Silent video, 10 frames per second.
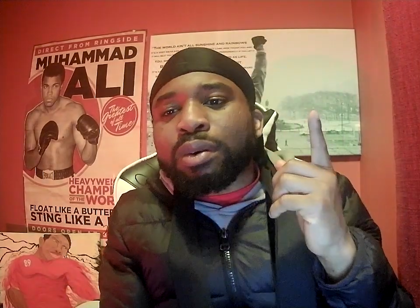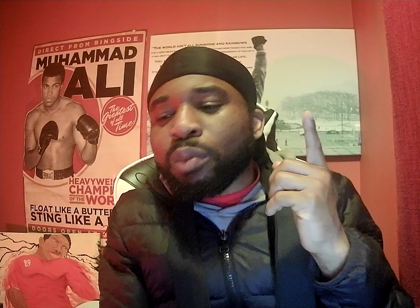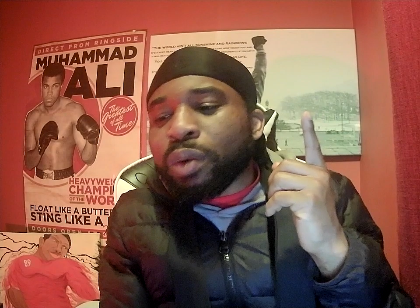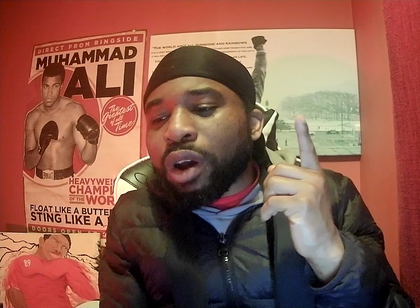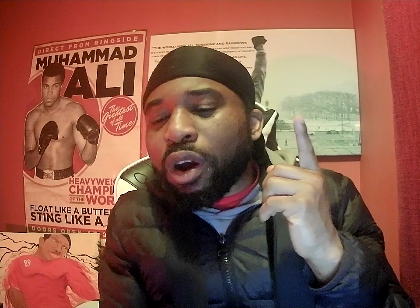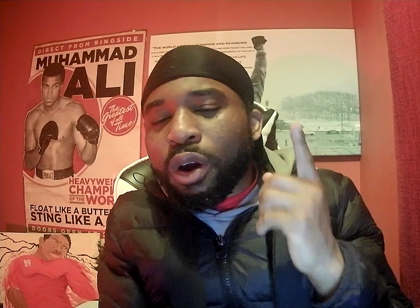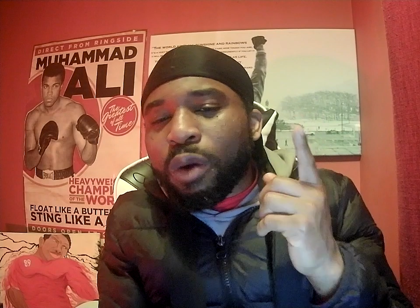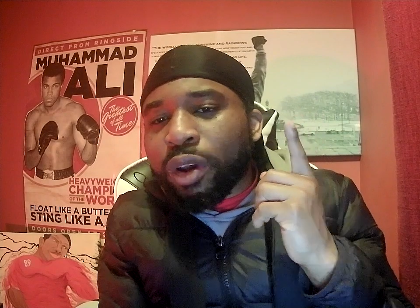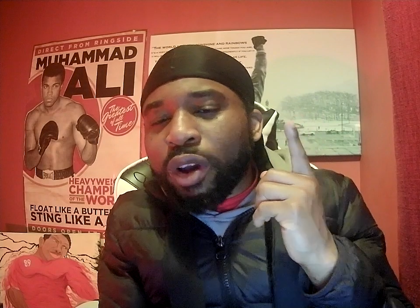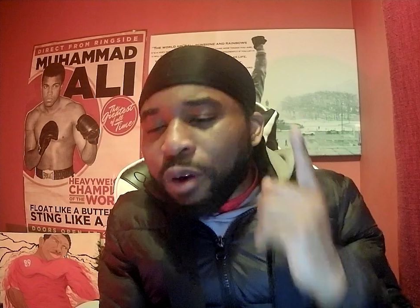we
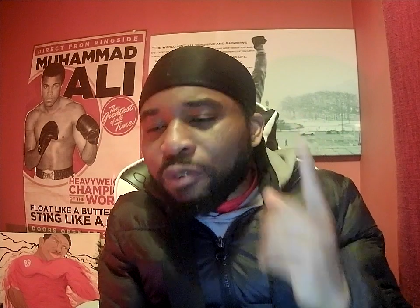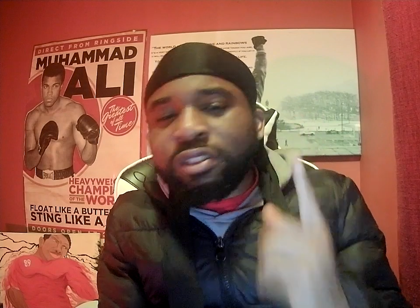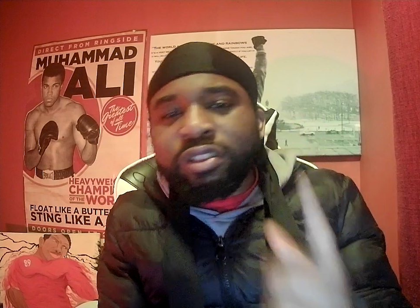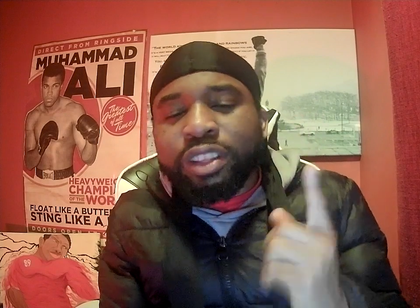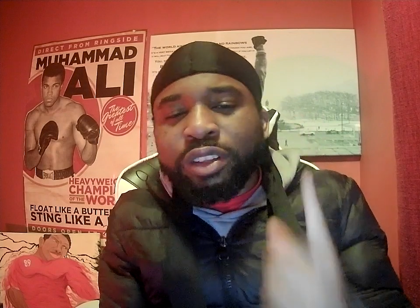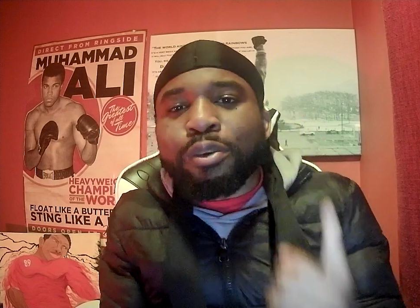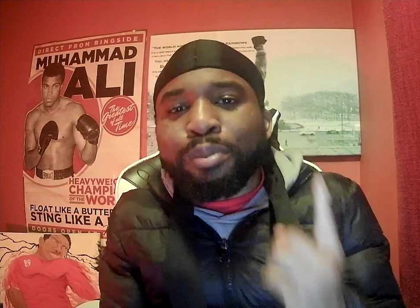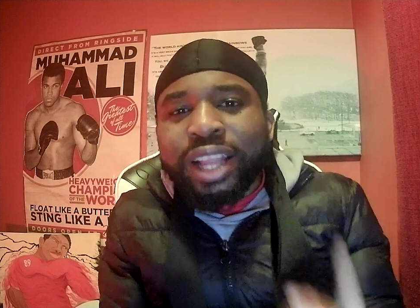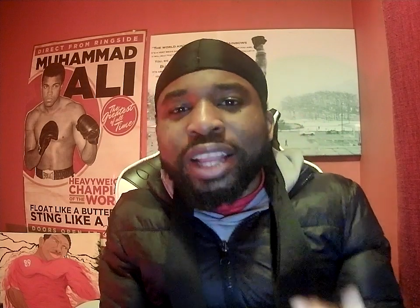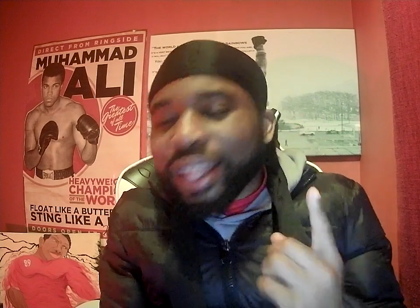obviously know
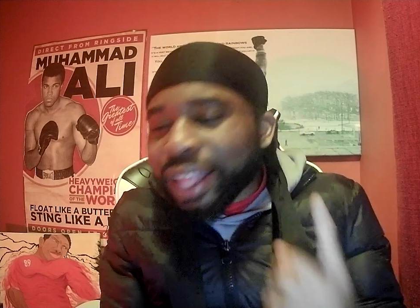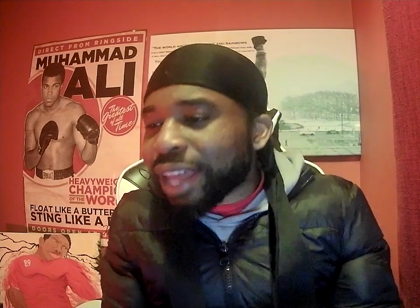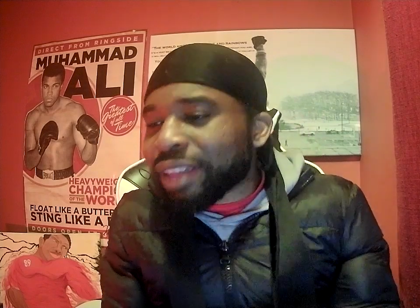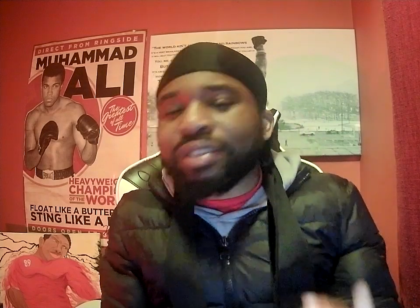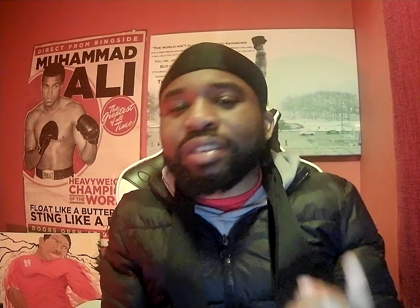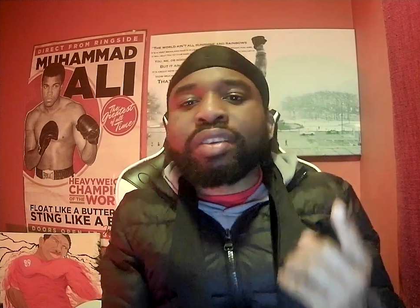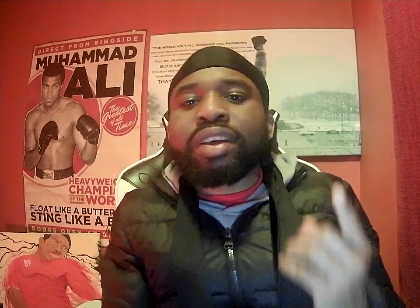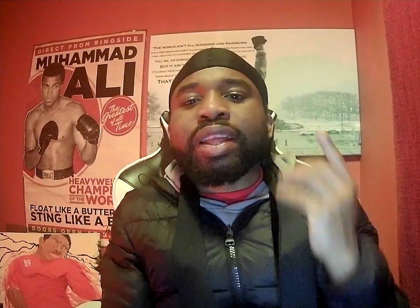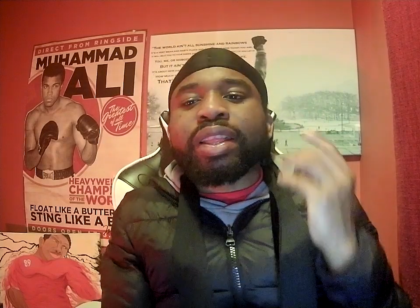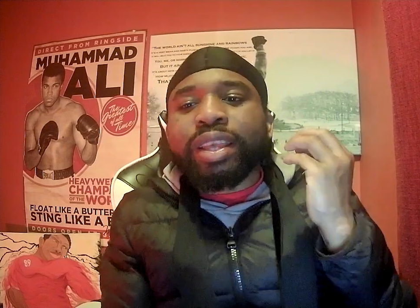Man United
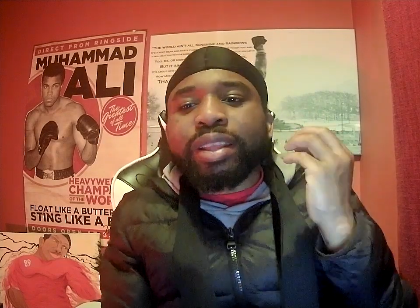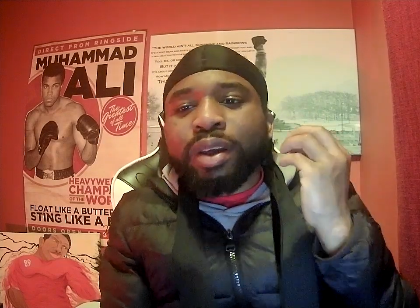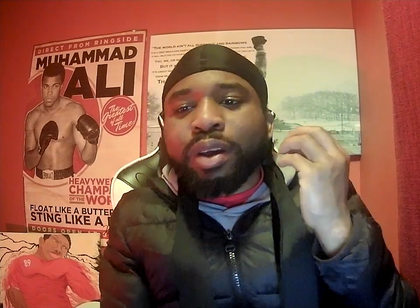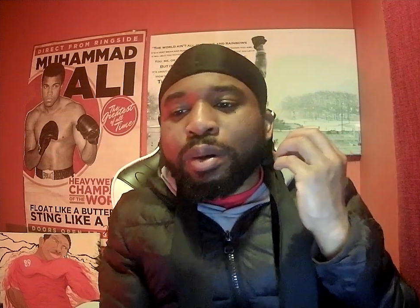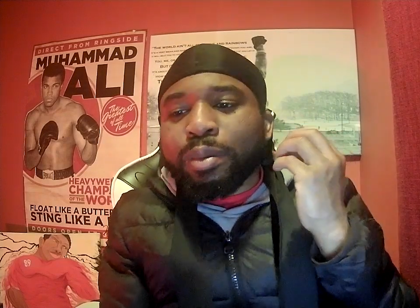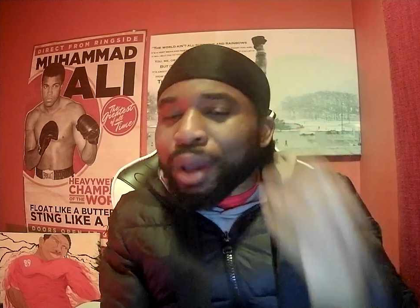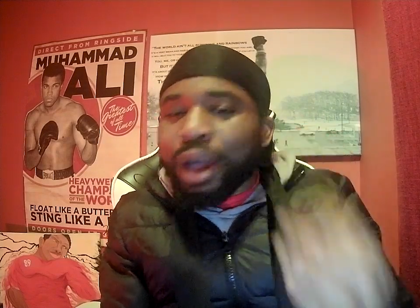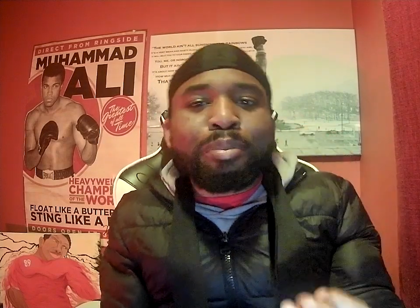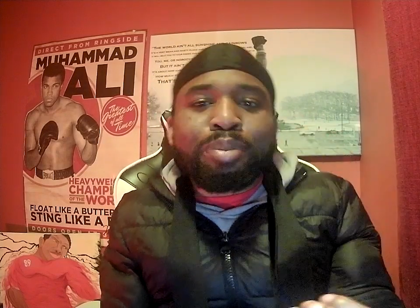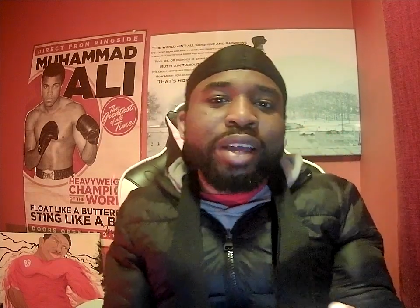need
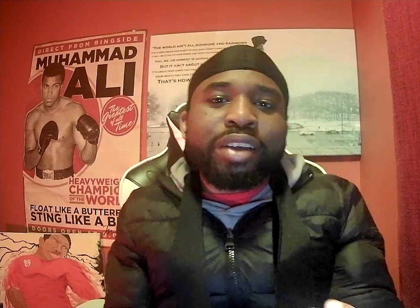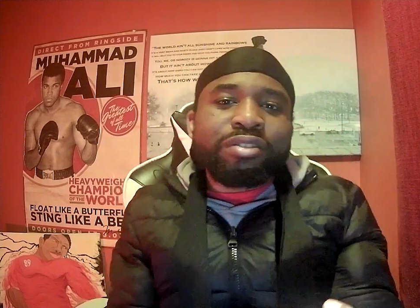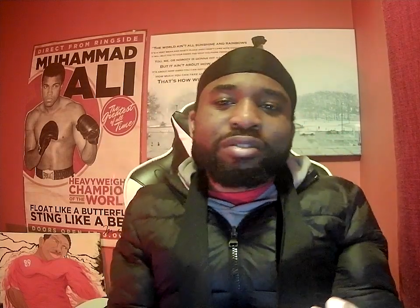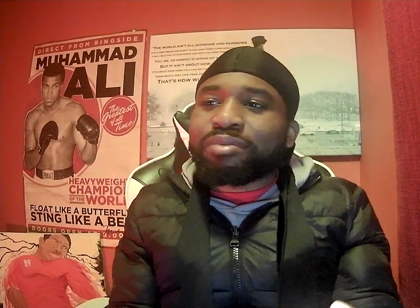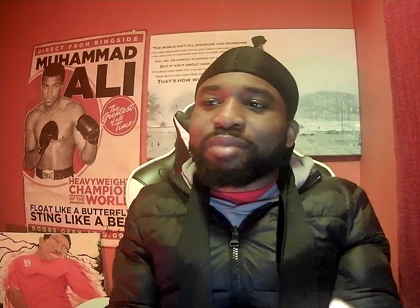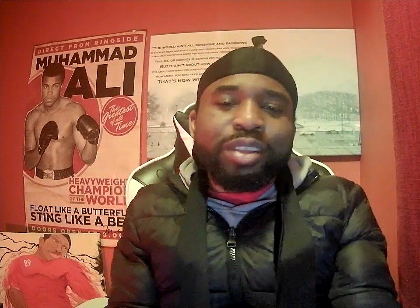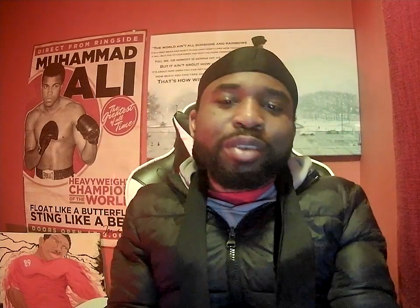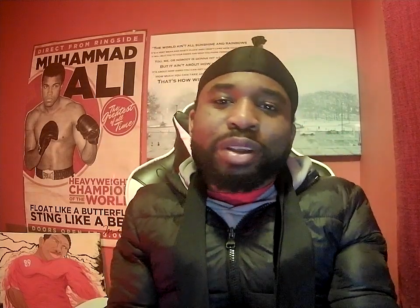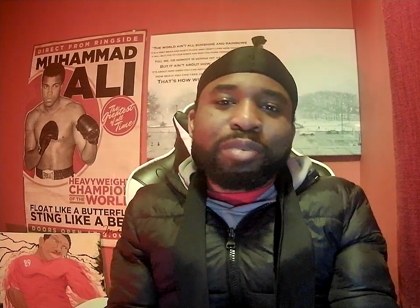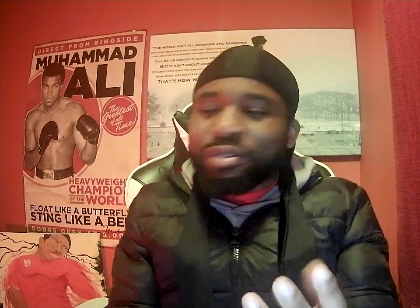better players
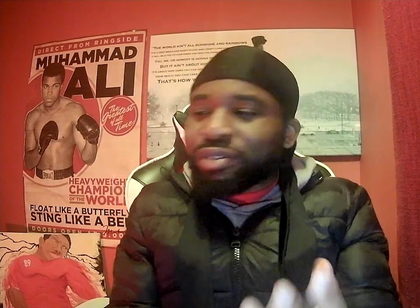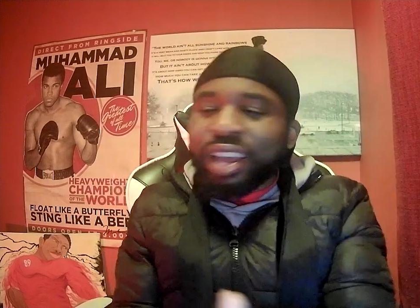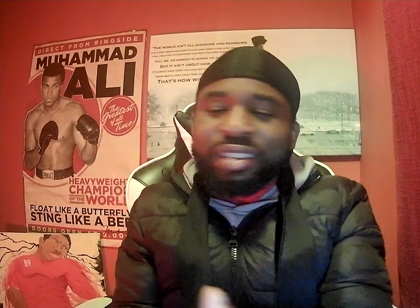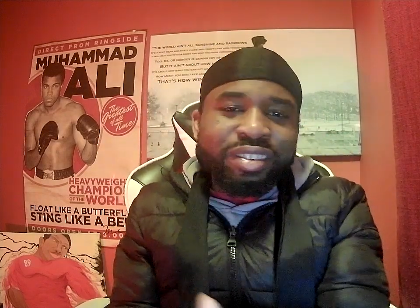anyway, besides